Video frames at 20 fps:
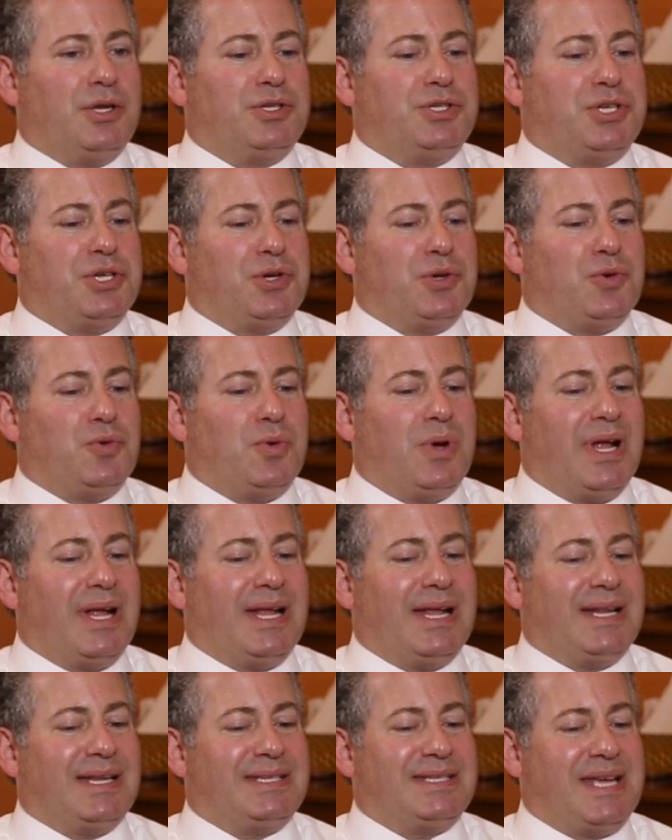to
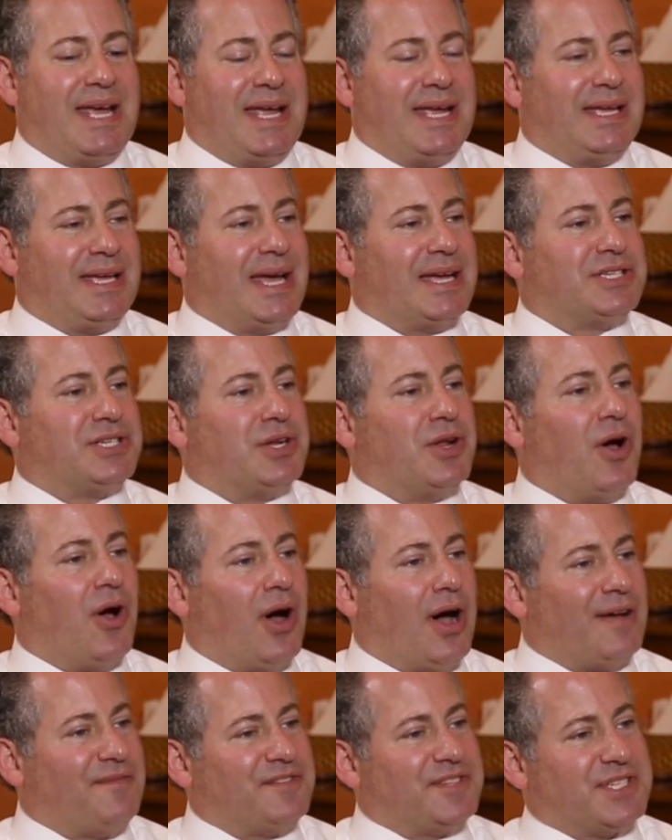take as an
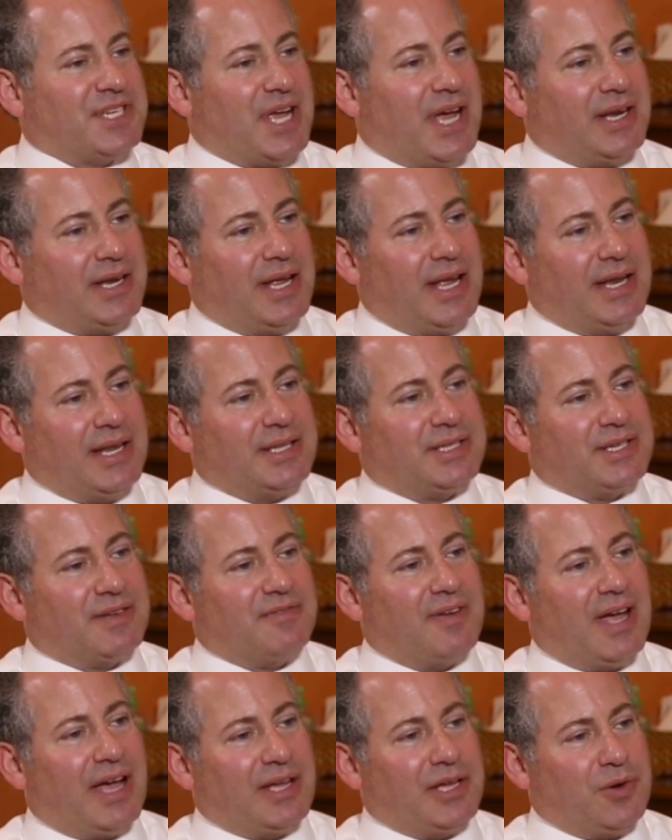offset in its
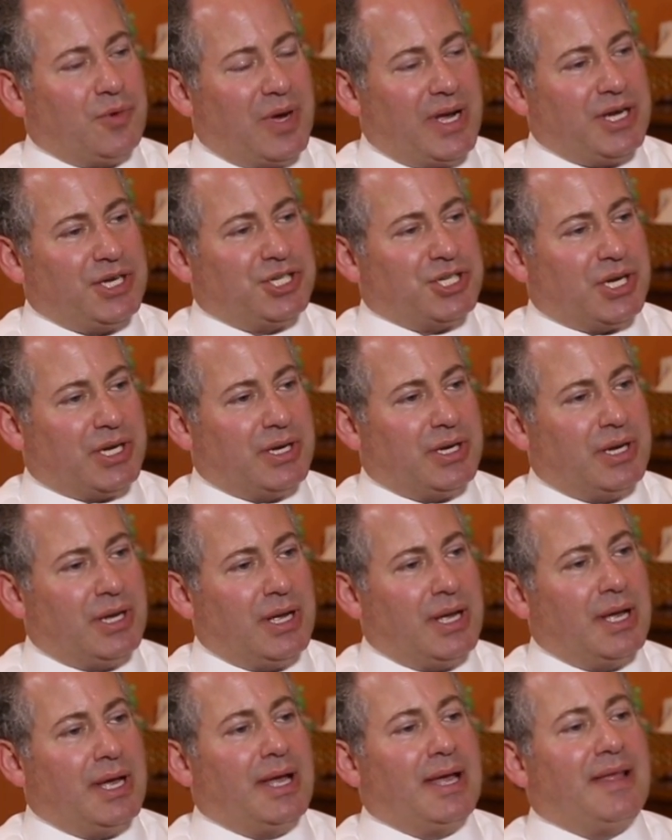evaluation
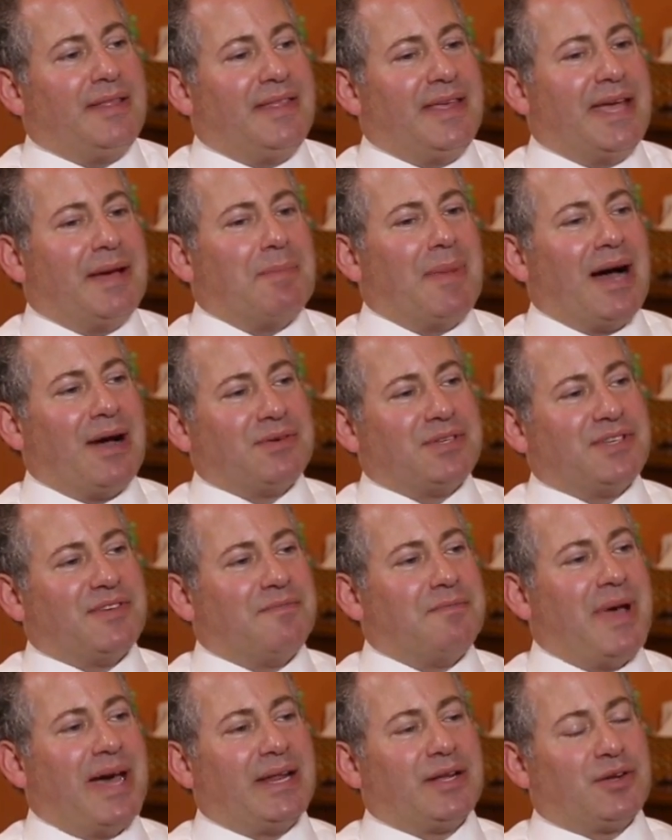the amount
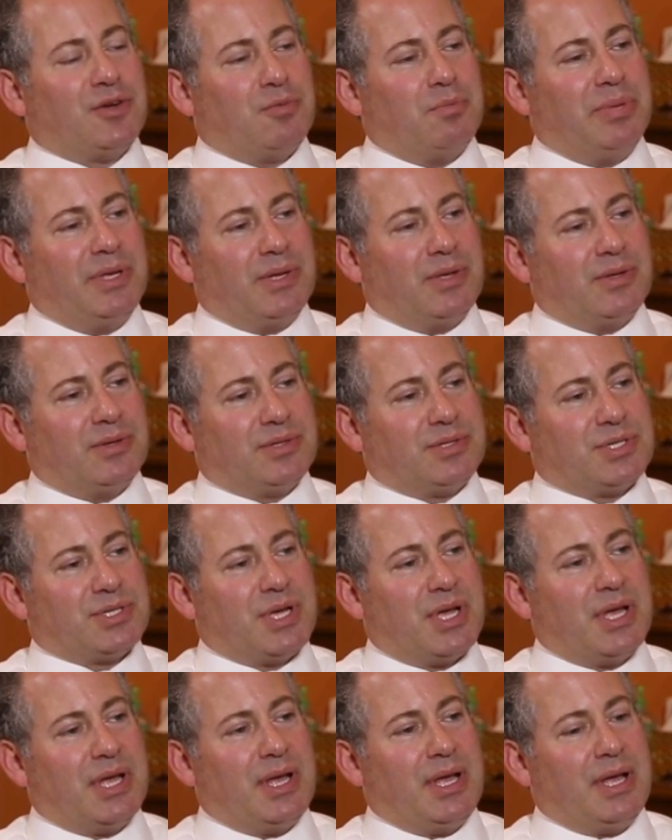of medical
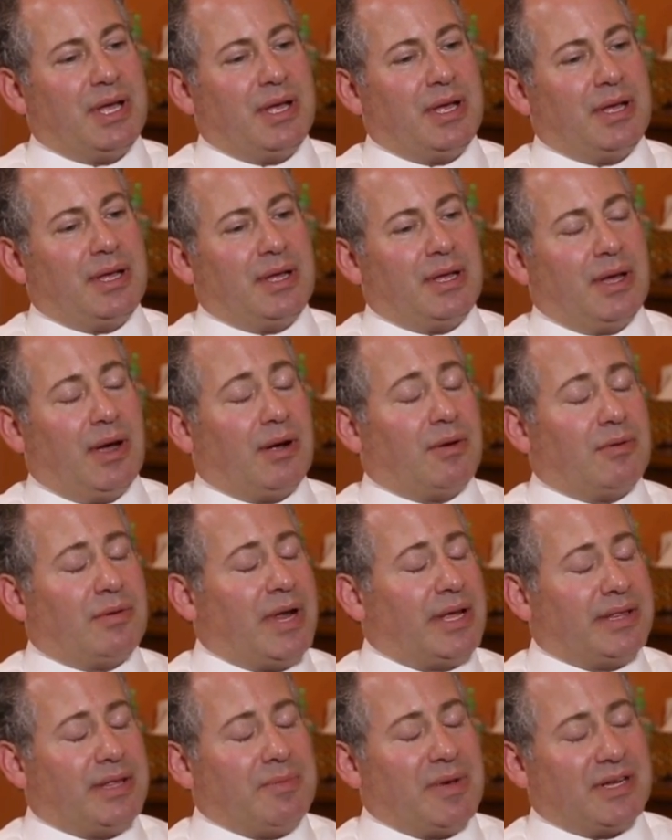bills, or
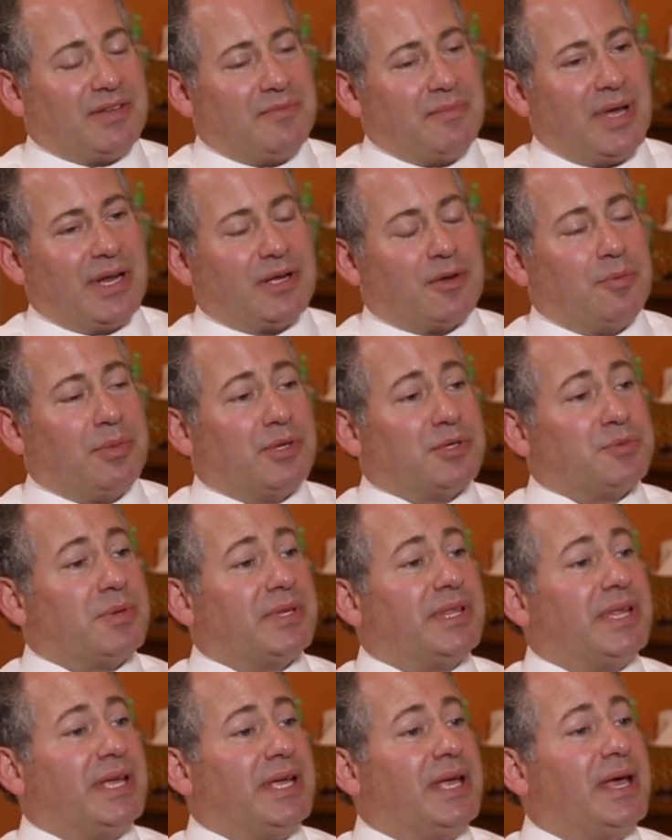not the amount of medical bills,
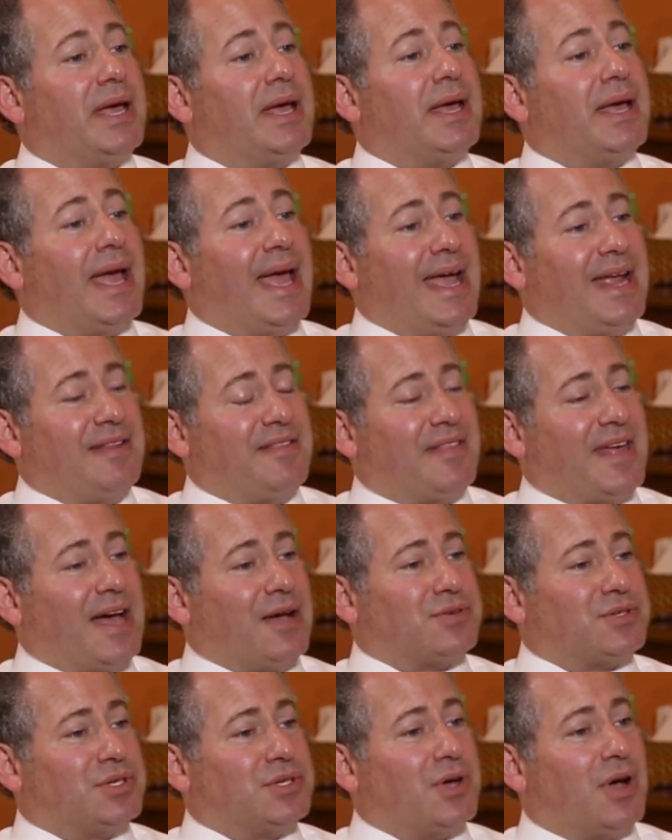but the
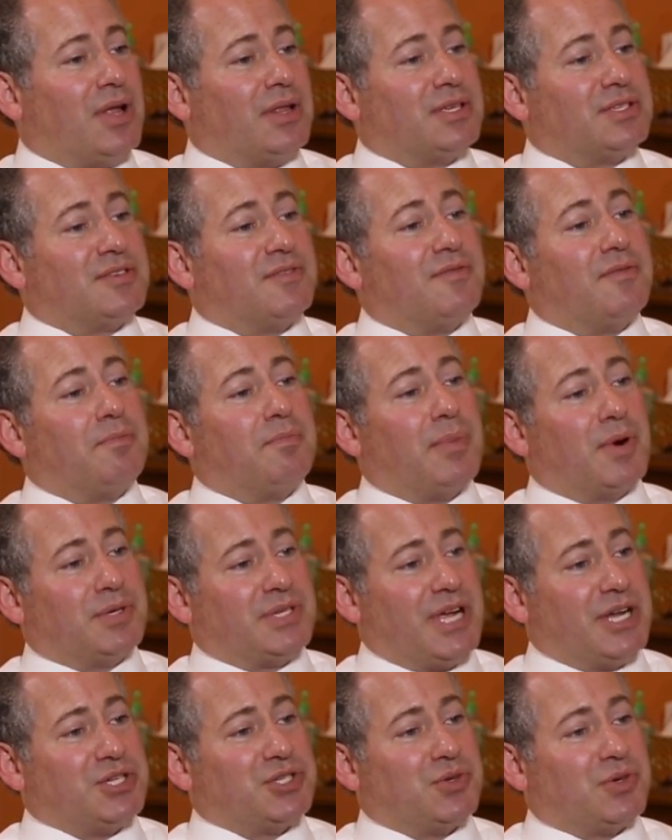$8,000 of
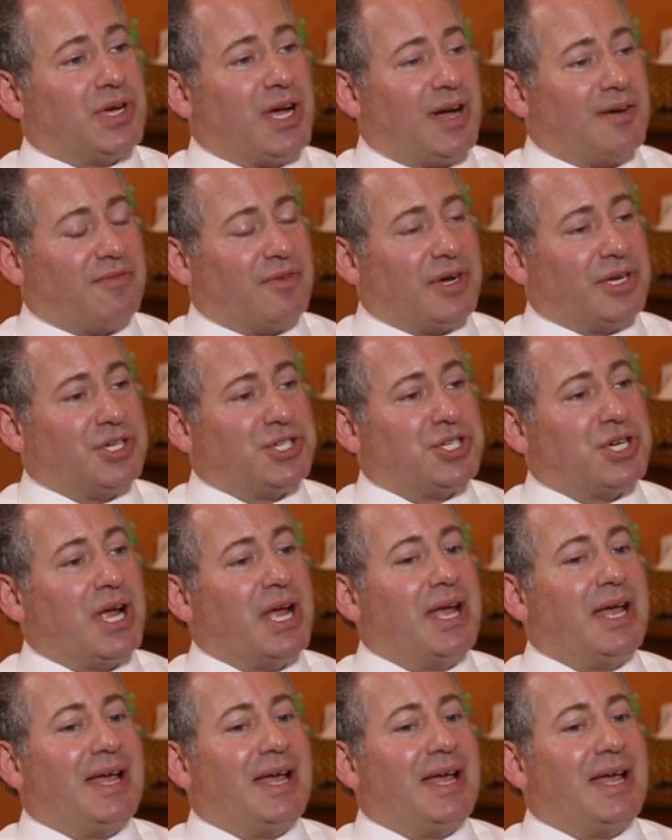potential coverage